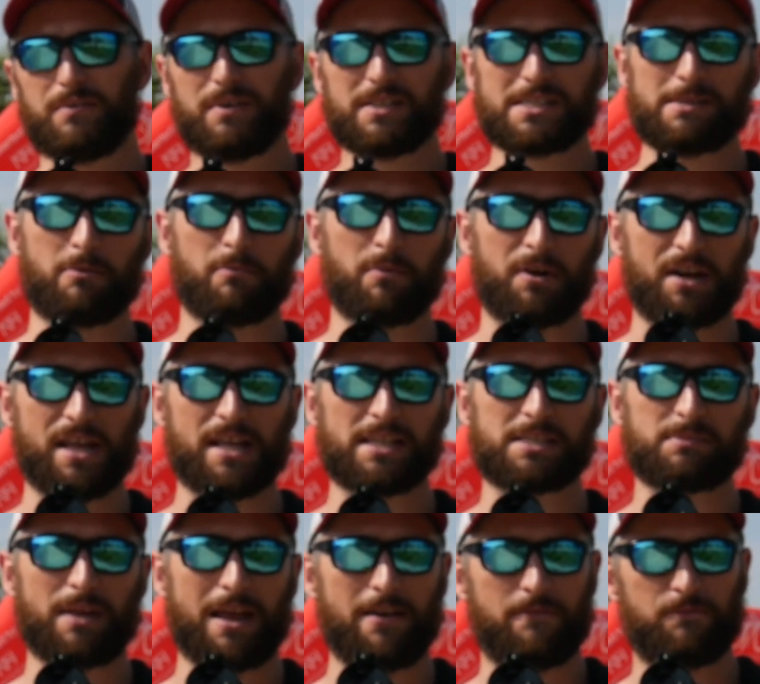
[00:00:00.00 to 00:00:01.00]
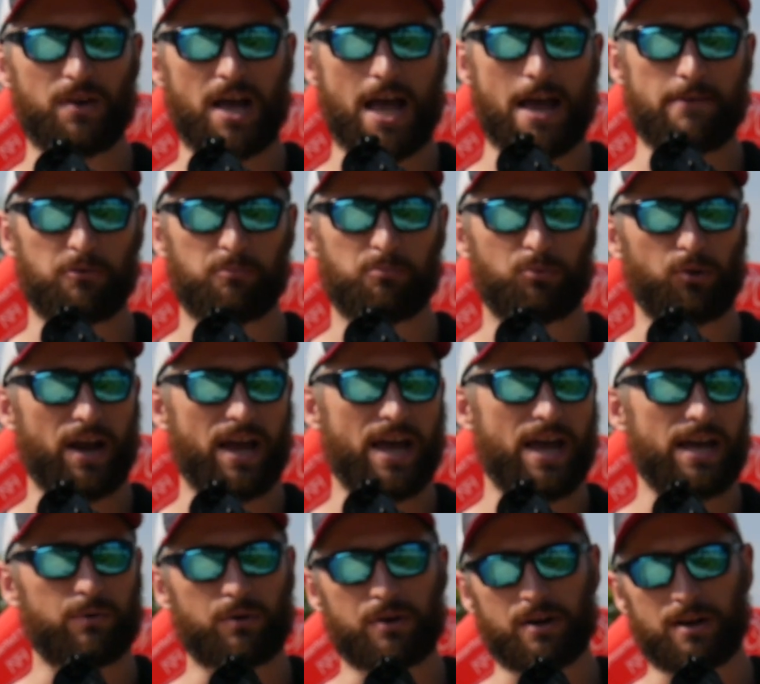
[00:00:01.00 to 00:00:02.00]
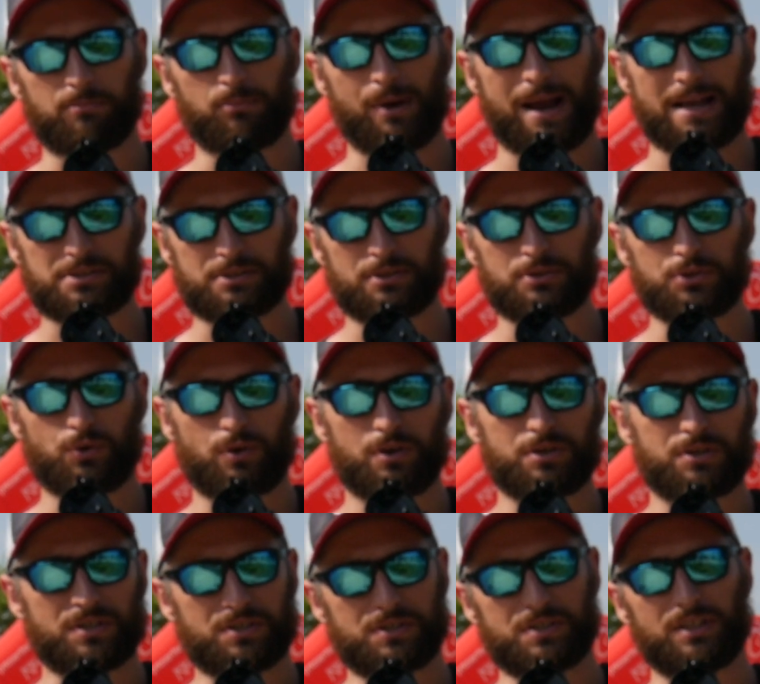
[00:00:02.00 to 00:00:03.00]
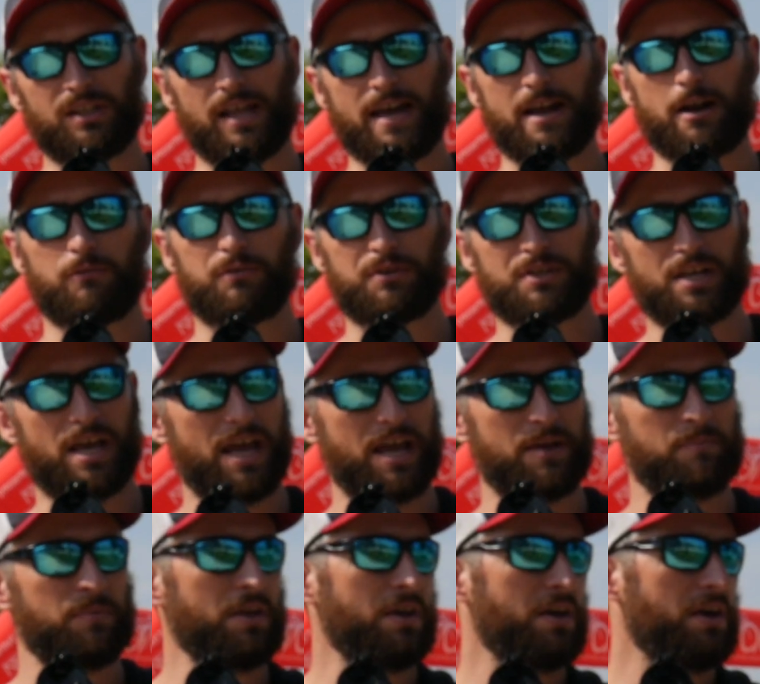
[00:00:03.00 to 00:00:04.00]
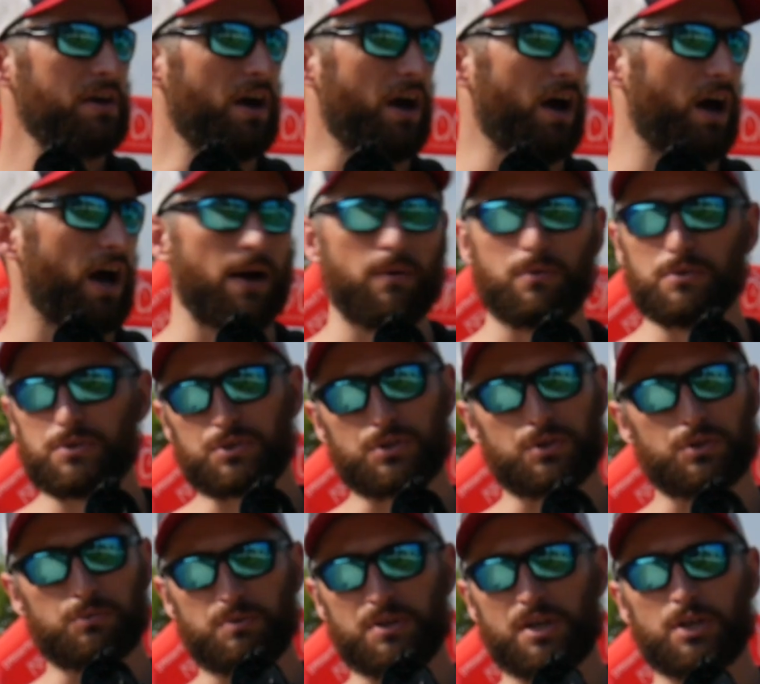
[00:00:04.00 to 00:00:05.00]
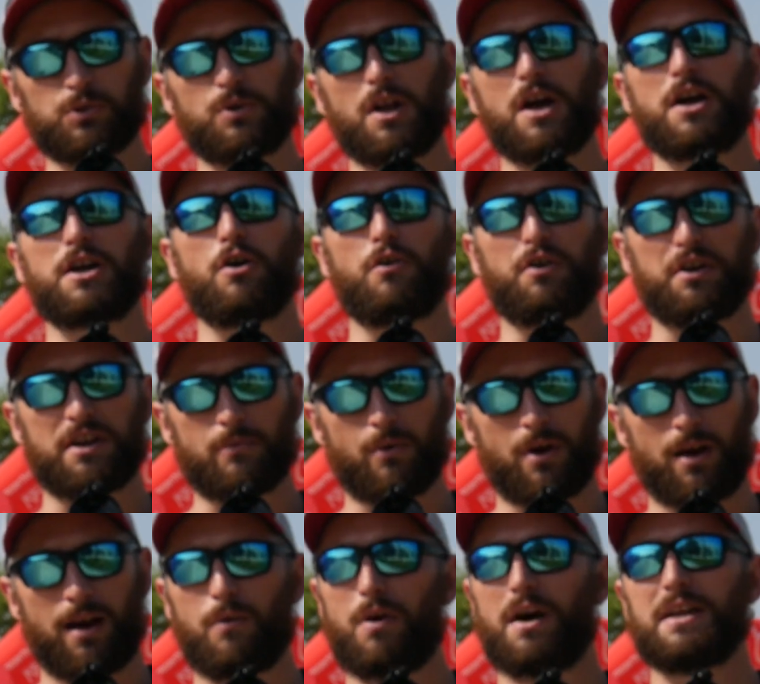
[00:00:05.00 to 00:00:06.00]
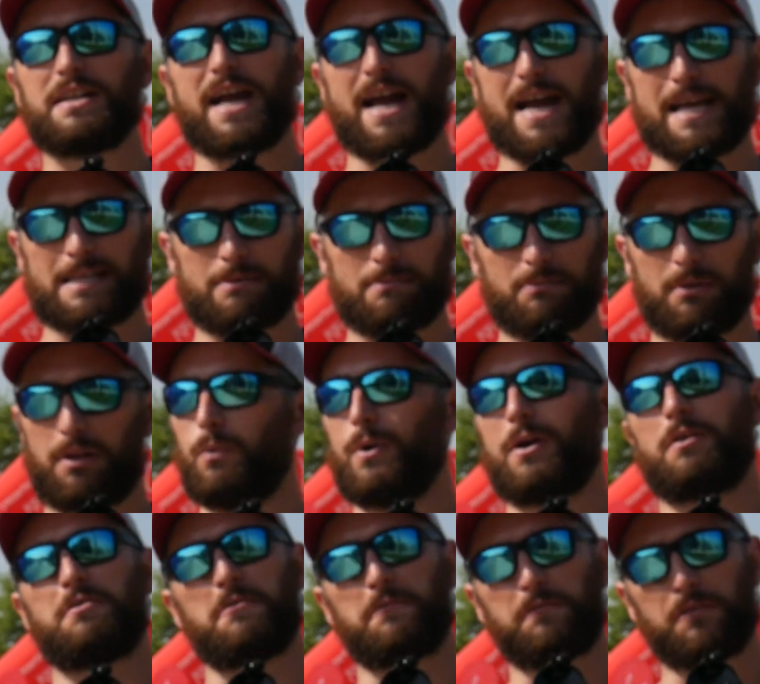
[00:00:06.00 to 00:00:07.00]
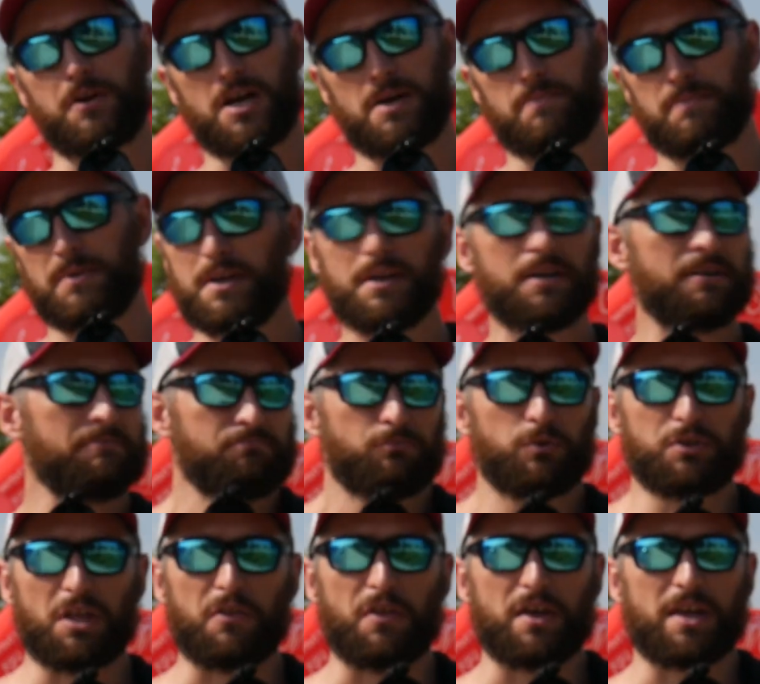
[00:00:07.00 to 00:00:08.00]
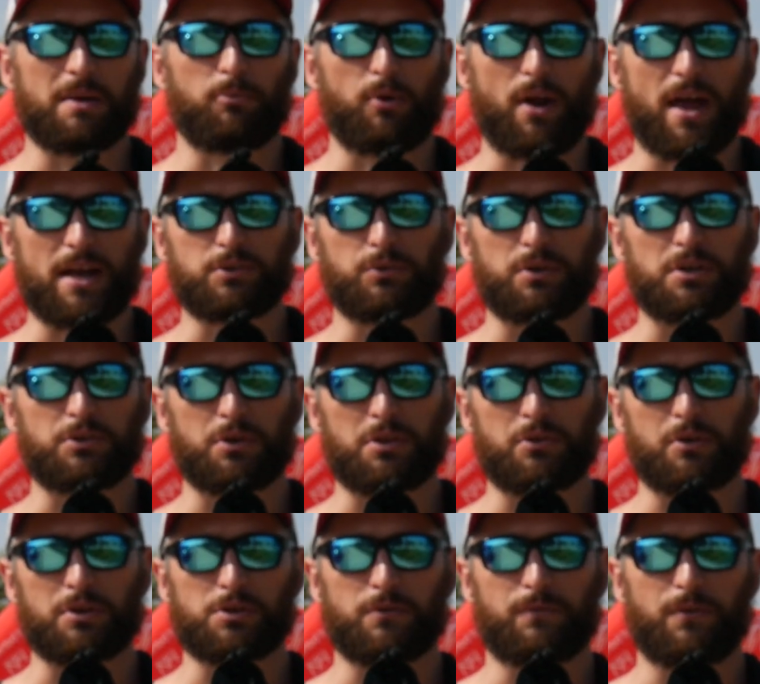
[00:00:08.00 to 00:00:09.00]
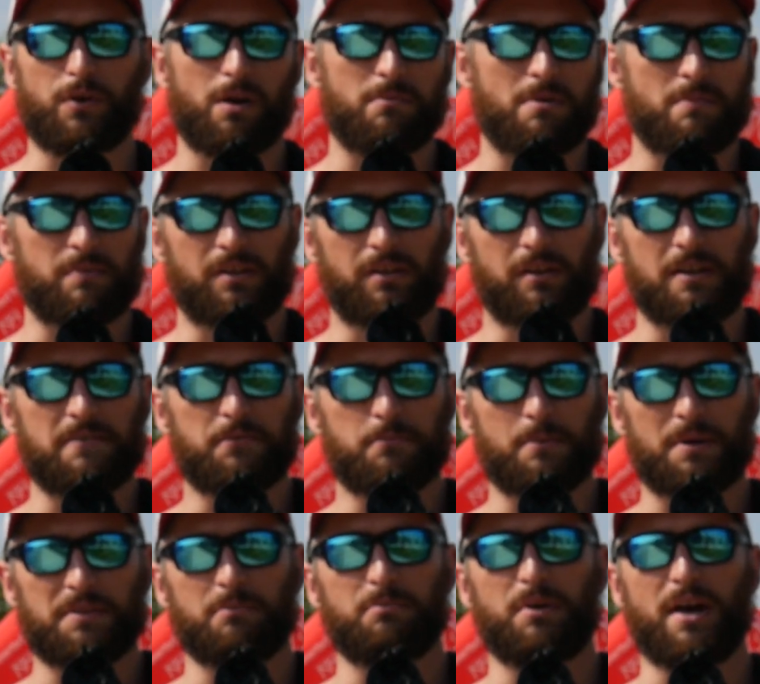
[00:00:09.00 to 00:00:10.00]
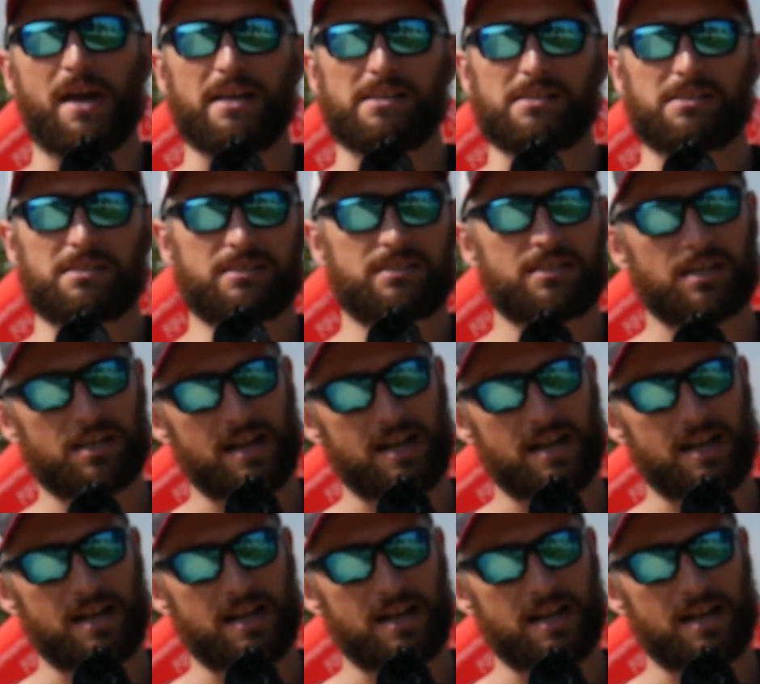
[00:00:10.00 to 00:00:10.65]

What's up, everybody? It's day five of BRAG. We're here in Braselton, Georgia. This is the layer of the day. Uh, I was uh, because we're not going anywhere. I wanted to ask people where they're from, what they think of BRAG 2023 so far, maybe a little info about their bike. Let's check